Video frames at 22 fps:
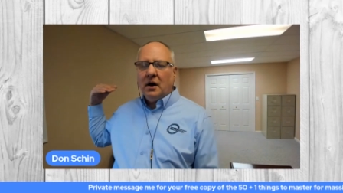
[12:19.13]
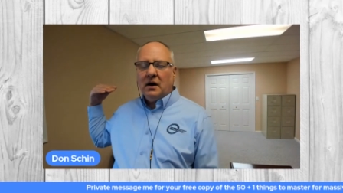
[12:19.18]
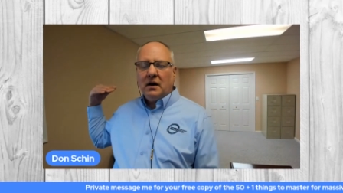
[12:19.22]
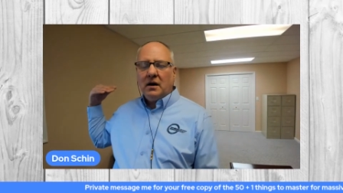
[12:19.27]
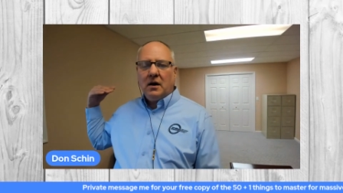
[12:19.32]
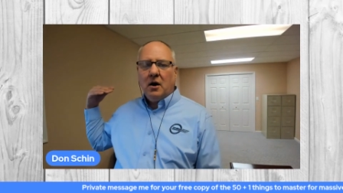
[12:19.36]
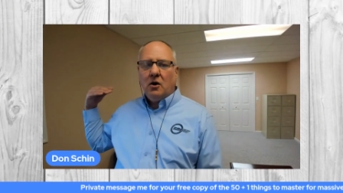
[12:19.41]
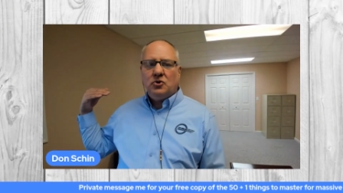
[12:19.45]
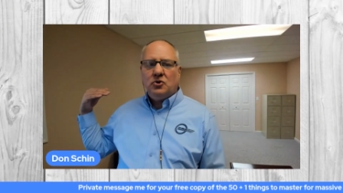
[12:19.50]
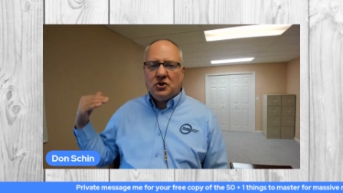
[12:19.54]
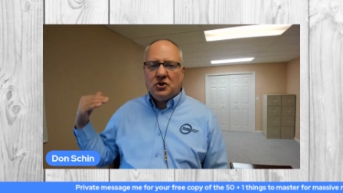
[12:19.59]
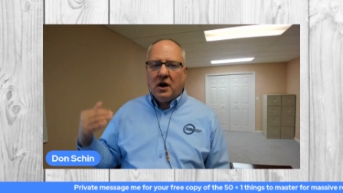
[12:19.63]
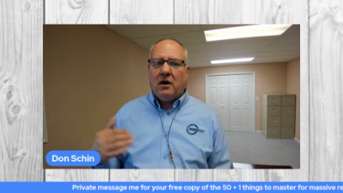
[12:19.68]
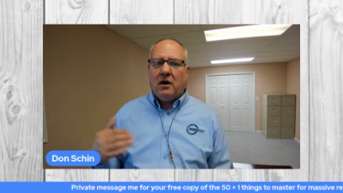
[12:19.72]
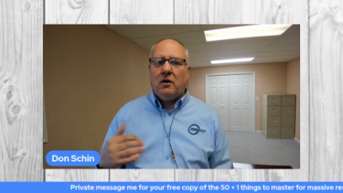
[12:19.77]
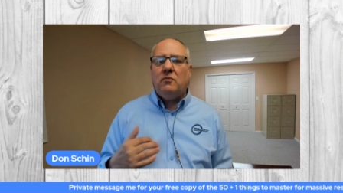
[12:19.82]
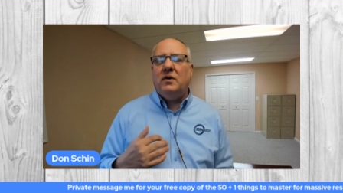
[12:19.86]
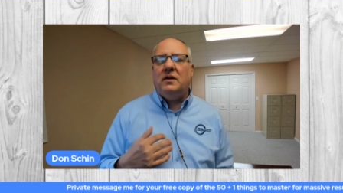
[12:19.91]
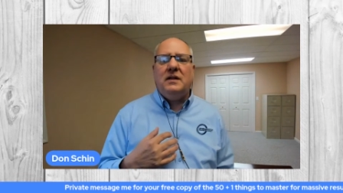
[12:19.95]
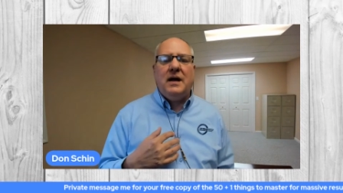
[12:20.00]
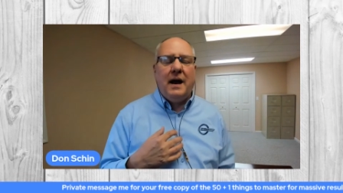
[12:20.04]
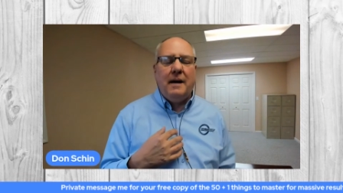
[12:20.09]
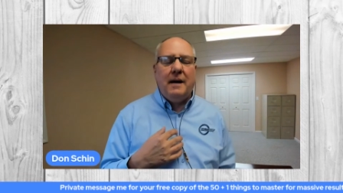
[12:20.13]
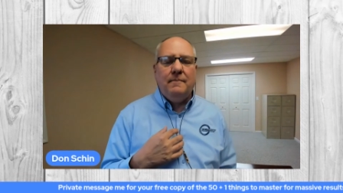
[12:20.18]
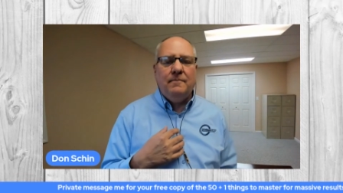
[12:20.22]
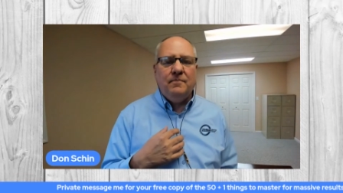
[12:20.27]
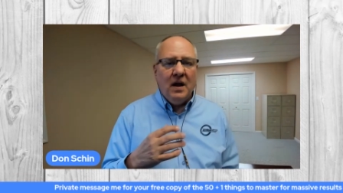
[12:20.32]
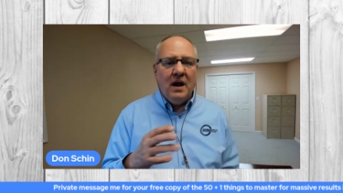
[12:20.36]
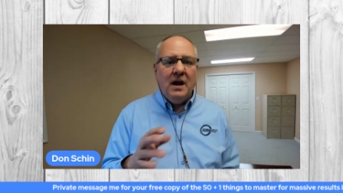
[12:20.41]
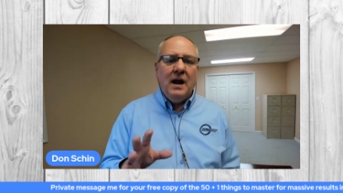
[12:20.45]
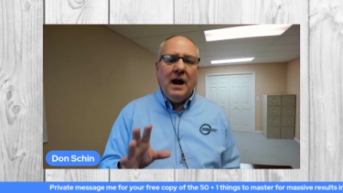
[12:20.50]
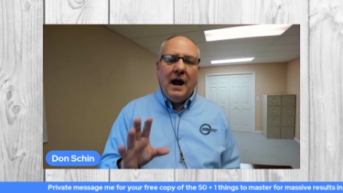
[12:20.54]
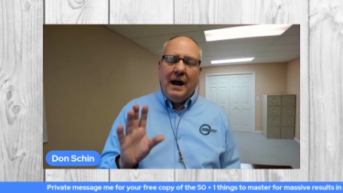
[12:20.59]
going to go share with them.
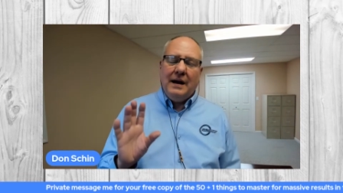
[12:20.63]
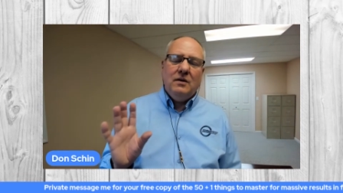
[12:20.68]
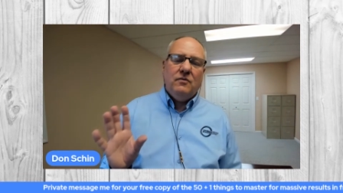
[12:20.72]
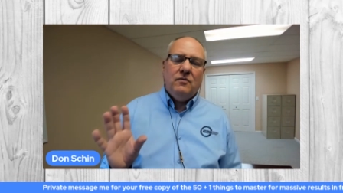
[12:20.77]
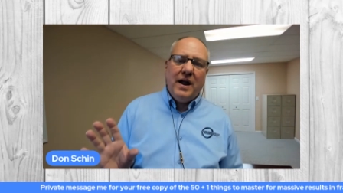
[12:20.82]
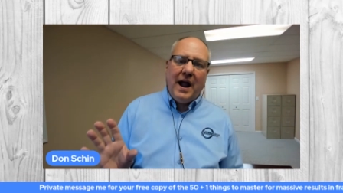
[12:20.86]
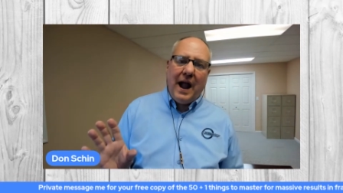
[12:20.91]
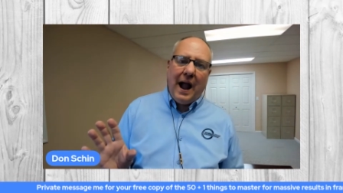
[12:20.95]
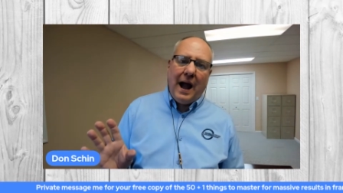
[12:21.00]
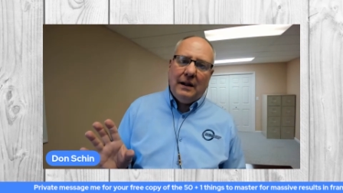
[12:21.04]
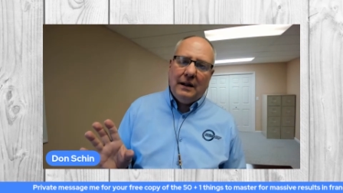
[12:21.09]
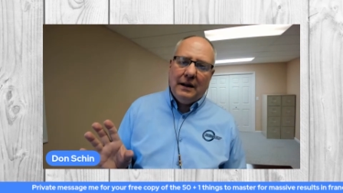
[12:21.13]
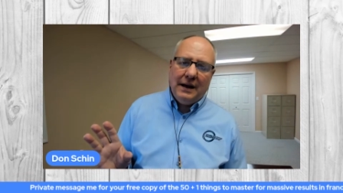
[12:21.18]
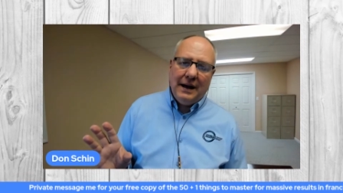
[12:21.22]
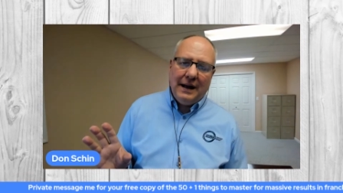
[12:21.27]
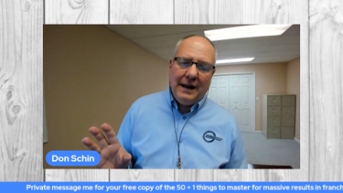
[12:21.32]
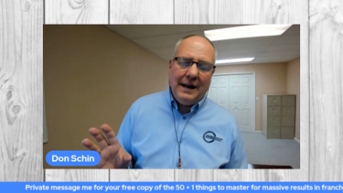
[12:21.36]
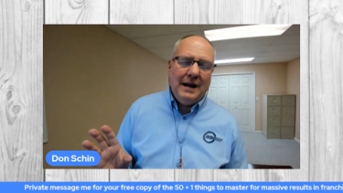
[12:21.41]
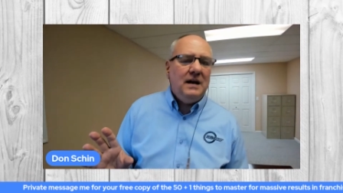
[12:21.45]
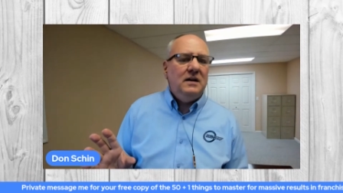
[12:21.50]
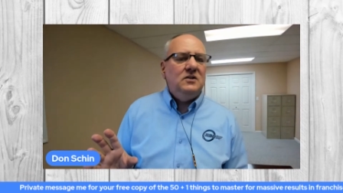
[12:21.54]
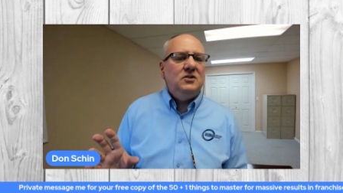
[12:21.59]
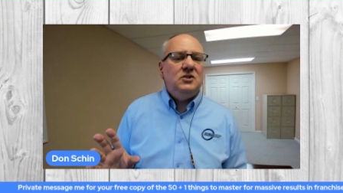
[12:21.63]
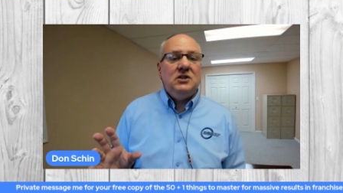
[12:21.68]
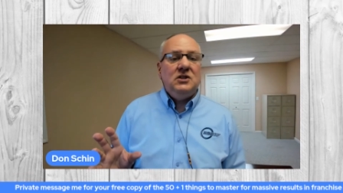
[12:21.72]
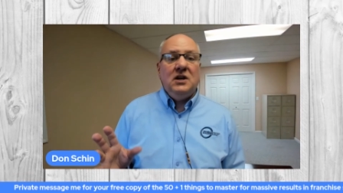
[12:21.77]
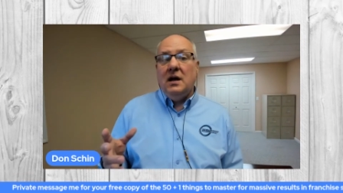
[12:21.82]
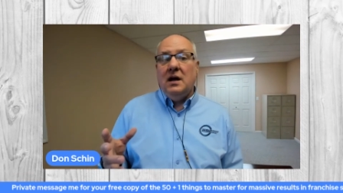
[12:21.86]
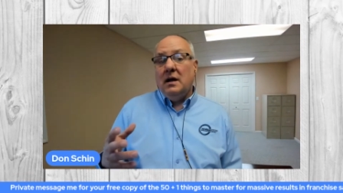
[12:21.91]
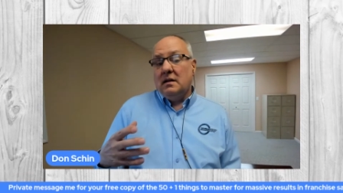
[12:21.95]
And the reality is,